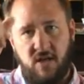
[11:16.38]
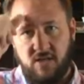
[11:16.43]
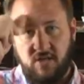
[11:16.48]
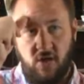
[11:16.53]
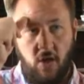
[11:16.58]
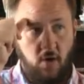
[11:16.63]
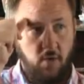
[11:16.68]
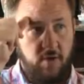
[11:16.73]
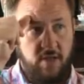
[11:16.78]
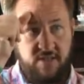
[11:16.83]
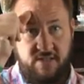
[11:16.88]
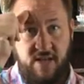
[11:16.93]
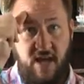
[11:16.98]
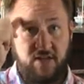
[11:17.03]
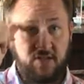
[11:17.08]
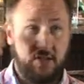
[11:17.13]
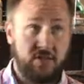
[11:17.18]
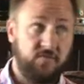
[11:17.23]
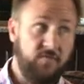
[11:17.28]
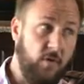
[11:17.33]
So he's not
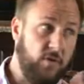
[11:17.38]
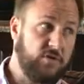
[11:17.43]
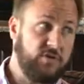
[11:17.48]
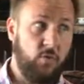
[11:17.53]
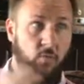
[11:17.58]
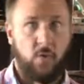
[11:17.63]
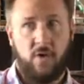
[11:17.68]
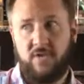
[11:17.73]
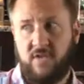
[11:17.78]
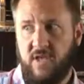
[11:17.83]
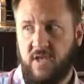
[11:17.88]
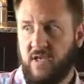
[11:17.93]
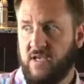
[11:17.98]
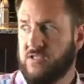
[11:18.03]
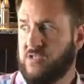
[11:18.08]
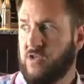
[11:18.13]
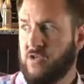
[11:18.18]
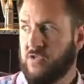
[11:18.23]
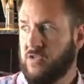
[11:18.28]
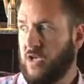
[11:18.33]
just focused on one thing
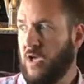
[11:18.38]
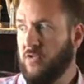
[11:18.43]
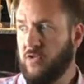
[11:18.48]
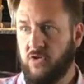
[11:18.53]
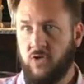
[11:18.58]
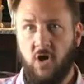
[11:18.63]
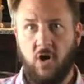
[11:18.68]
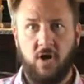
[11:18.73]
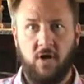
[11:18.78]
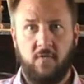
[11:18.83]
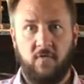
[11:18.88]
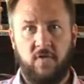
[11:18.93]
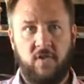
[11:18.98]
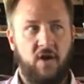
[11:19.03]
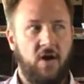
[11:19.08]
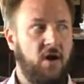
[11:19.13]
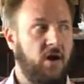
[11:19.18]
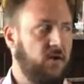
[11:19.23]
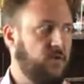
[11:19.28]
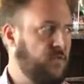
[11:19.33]
because there's other dog over
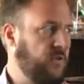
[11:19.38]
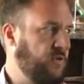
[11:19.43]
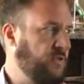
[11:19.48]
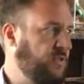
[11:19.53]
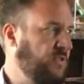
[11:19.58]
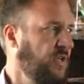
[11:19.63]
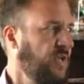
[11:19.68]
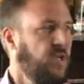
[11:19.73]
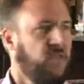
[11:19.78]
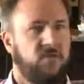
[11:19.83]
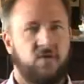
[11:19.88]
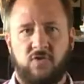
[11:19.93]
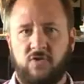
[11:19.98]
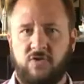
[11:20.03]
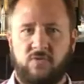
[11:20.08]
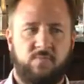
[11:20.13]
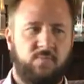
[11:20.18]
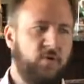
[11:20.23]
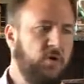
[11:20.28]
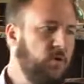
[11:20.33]
there.
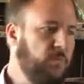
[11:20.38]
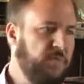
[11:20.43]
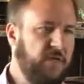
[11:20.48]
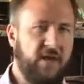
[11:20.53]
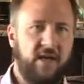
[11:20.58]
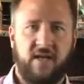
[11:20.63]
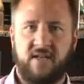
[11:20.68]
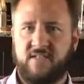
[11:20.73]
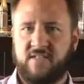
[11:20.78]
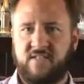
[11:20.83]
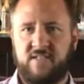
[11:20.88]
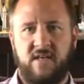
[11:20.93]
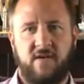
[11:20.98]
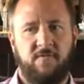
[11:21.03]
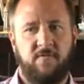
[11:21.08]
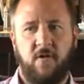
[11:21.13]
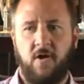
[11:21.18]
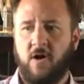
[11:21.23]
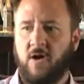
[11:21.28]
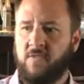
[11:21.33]
There's poop that I got to
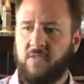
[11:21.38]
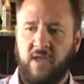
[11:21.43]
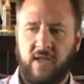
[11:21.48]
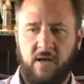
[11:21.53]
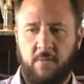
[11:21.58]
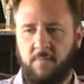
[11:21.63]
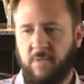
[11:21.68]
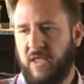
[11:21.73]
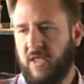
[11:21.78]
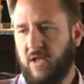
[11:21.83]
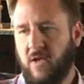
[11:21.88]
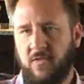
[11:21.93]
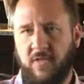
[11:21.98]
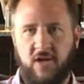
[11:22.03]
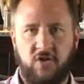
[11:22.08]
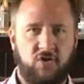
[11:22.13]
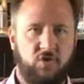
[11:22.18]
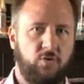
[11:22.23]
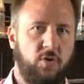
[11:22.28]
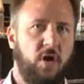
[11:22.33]
sniff on. I got to pee on
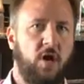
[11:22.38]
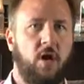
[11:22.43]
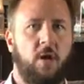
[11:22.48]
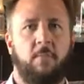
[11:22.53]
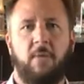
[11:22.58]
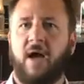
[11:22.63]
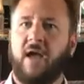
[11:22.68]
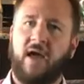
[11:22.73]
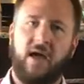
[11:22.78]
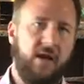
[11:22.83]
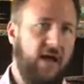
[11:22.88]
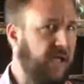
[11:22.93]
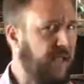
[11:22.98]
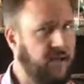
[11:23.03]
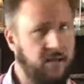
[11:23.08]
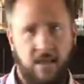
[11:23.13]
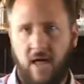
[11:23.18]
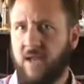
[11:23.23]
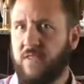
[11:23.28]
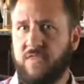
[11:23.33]
that shrub. I got
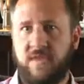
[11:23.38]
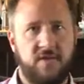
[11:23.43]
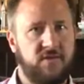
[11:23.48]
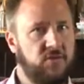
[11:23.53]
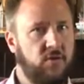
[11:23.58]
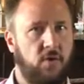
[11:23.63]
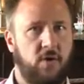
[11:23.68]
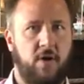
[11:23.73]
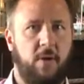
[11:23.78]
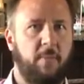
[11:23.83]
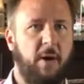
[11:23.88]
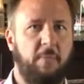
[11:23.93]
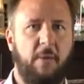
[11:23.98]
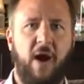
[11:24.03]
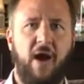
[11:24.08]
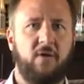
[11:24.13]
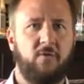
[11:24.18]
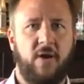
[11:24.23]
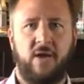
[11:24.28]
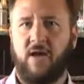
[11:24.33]
a lot of things going on in my
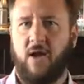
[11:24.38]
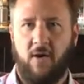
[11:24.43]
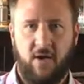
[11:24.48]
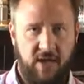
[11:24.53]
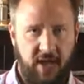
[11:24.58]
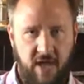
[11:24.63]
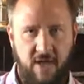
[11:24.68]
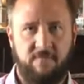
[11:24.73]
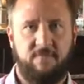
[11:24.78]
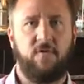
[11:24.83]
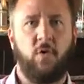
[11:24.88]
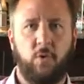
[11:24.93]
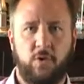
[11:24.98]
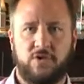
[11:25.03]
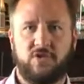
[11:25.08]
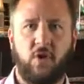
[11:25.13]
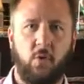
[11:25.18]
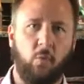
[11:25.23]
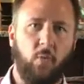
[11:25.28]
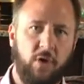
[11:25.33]
mind right now. I can't
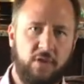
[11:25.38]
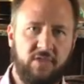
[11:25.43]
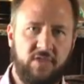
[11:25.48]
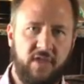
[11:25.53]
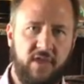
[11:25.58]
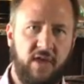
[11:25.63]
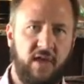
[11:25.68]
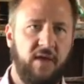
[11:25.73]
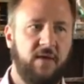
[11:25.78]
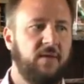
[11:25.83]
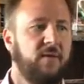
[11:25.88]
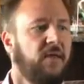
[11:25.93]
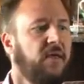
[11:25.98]
focus on one thing.